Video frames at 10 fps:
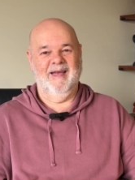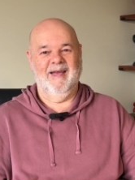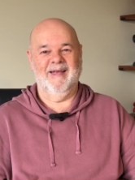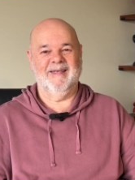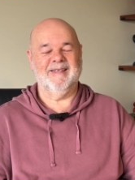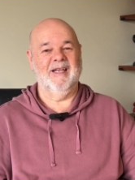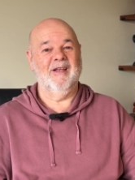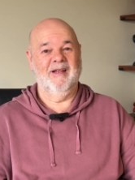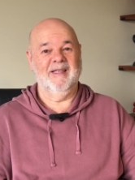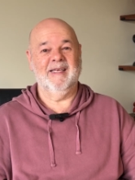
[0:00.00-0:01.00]
it's a
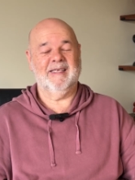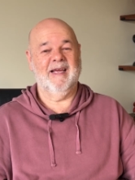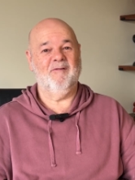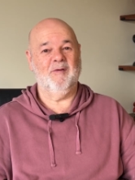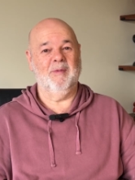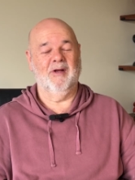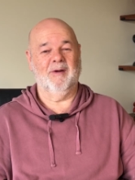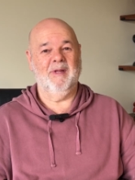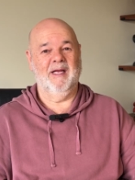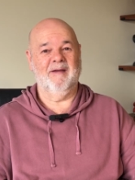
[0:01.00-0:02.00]
lot less comfortable on
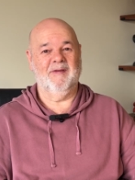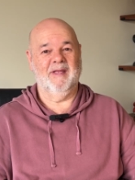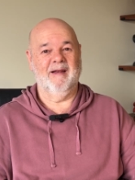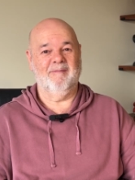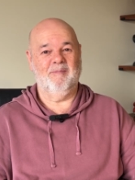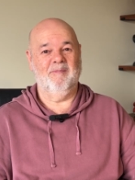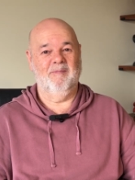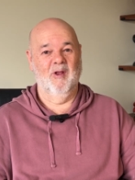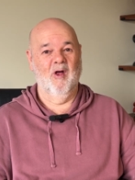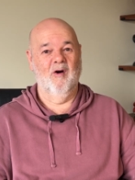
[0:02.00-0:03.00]
a plane for that
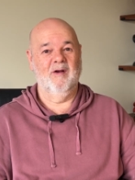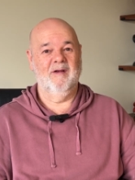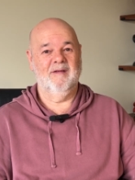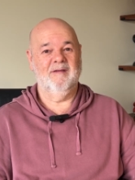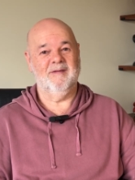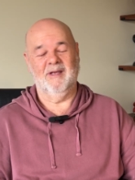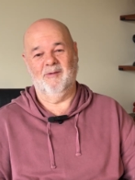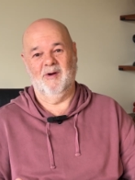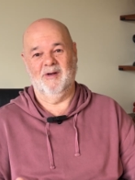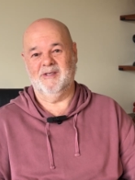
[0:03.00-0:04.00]
long than
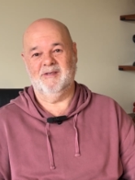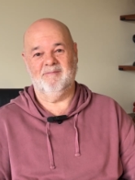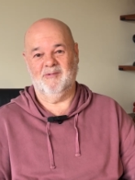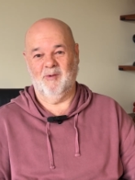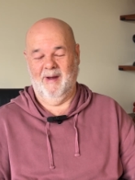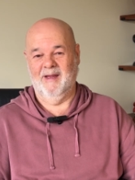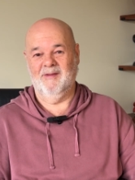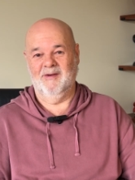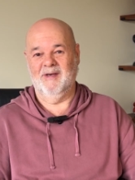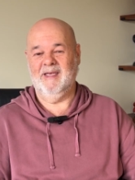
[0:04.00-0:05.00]
it was 20 and
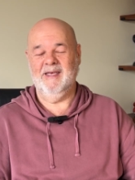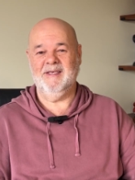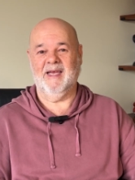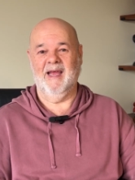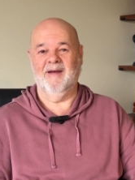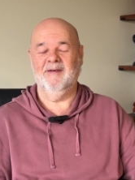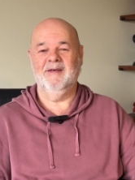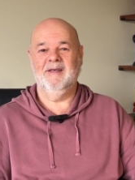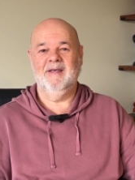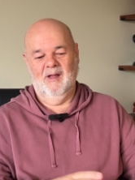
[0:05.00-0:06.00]
30 years ago.
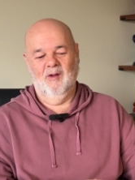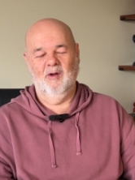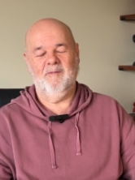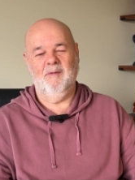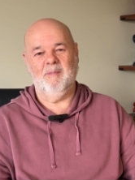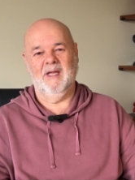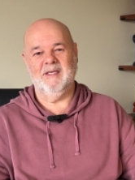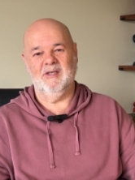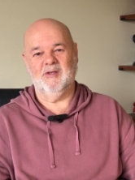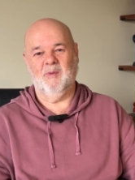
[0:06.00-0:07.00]
Look for
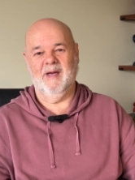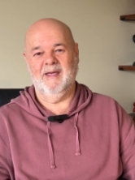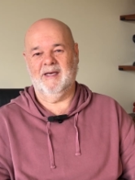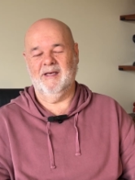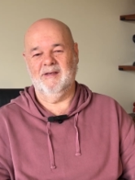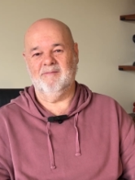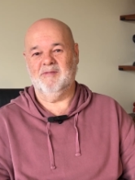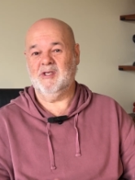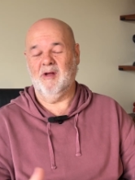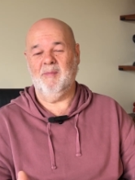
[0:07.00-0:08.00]
places where you can
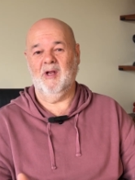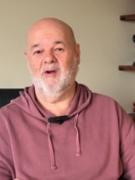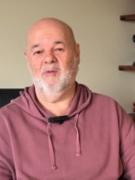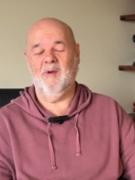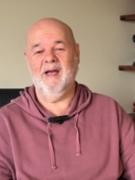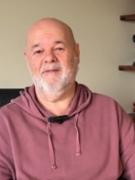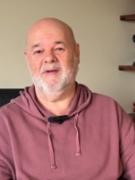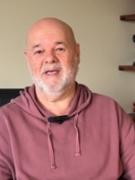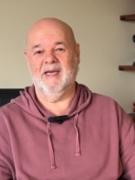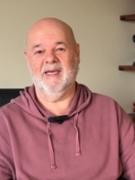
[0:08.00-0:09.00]
stop along the way if
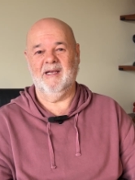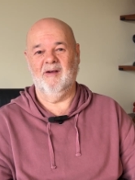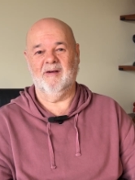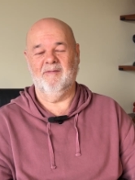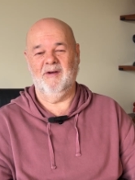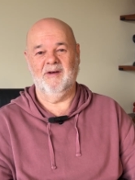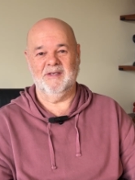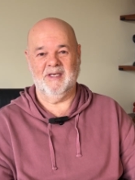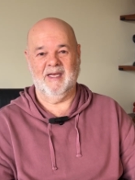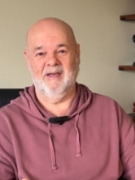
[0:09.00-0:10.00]
you're taking longer
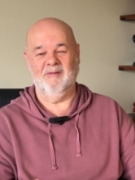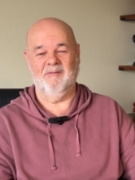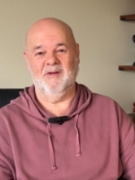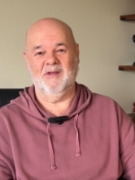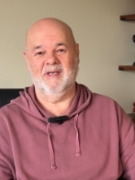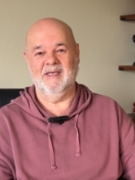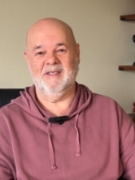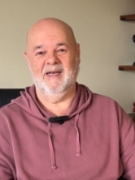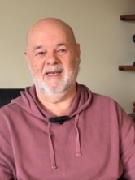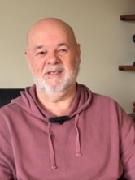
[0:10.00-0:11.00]
flights to get to a further
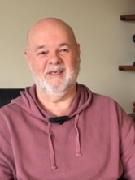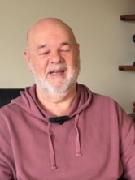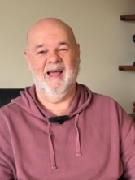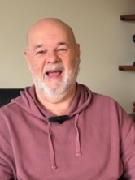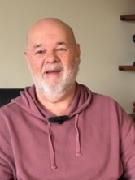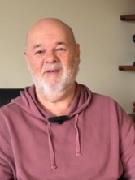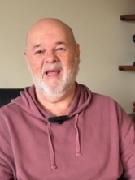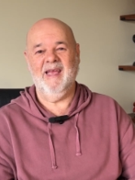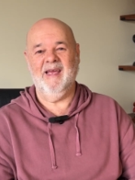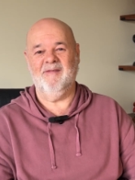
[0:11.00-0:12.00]
destination. Have
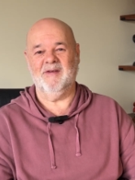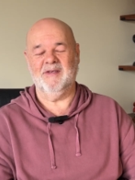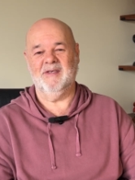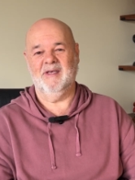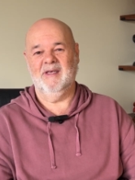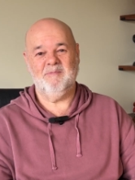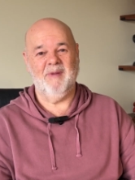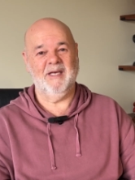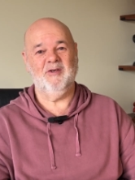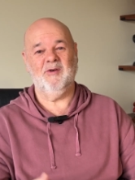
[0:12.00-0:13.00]
layovers.
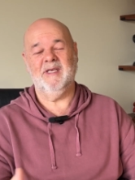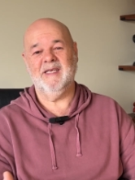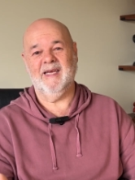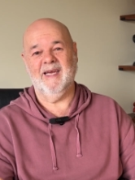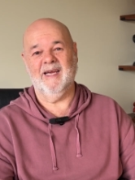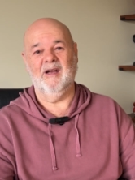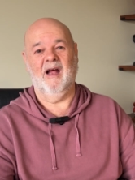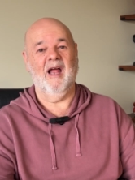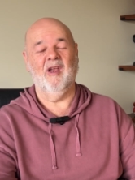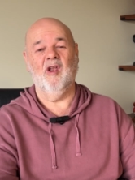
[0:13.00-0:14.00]
Make sure you're taking
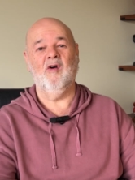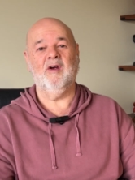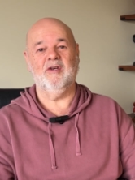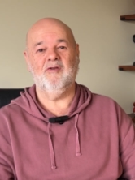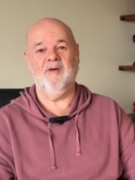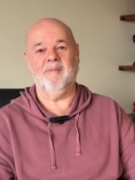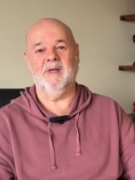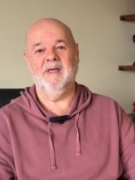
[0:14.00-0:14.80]
a longer trip,